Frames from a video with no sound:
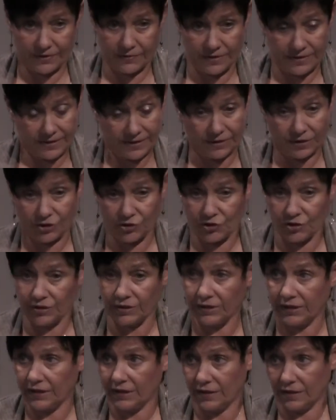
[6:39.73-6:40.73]

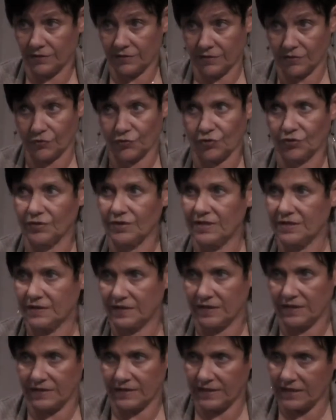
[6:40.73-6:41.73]
diligently on social
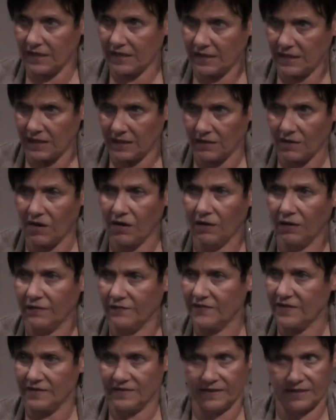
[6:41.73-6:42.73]
distancing and all
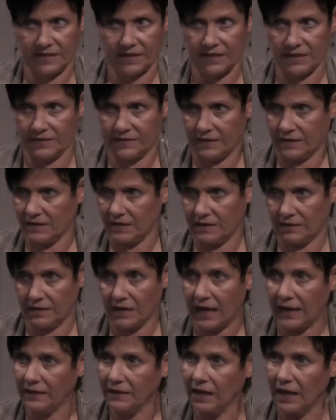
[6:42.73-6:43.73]
of the CDC
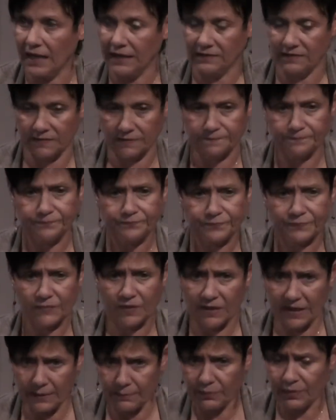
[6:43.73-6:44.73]
guidelines,
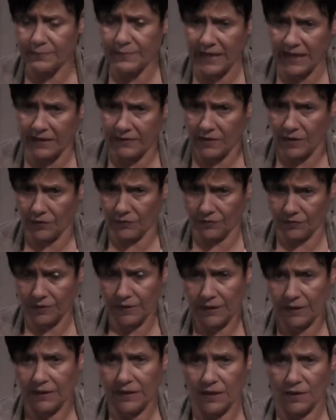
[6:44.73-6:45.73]
implementing those.
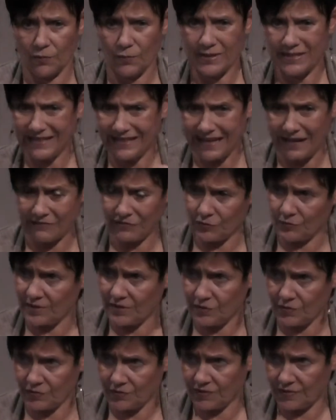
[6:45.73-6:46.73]
We did have to
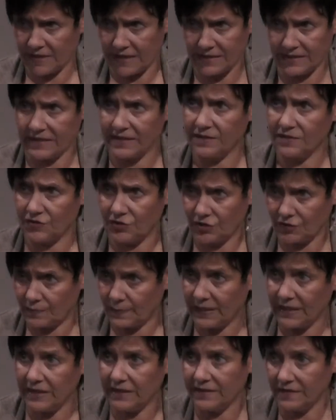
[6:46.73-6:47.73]
reduce census just
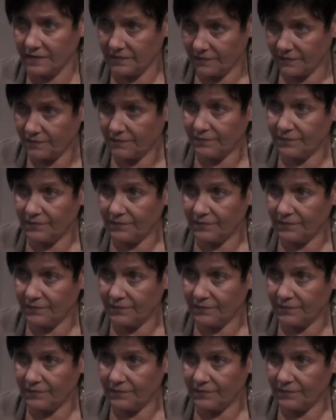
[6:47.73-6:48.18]
because of